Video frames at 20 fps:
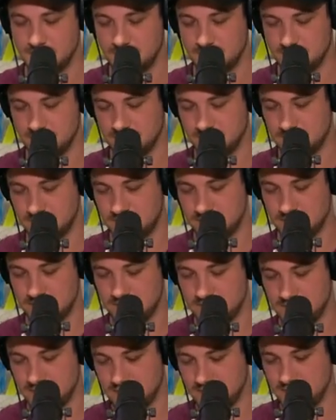
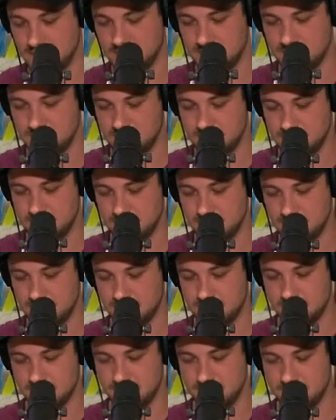
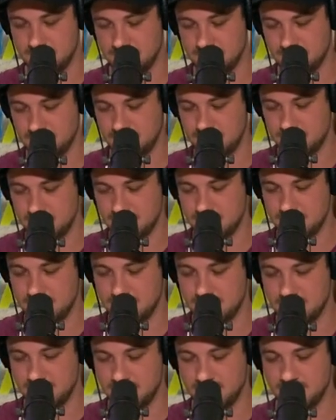
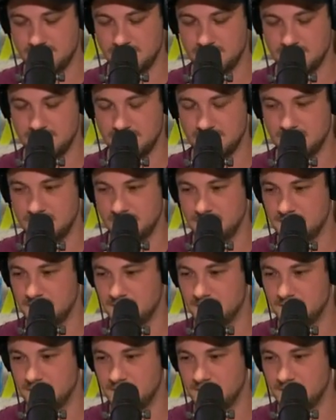[no speech]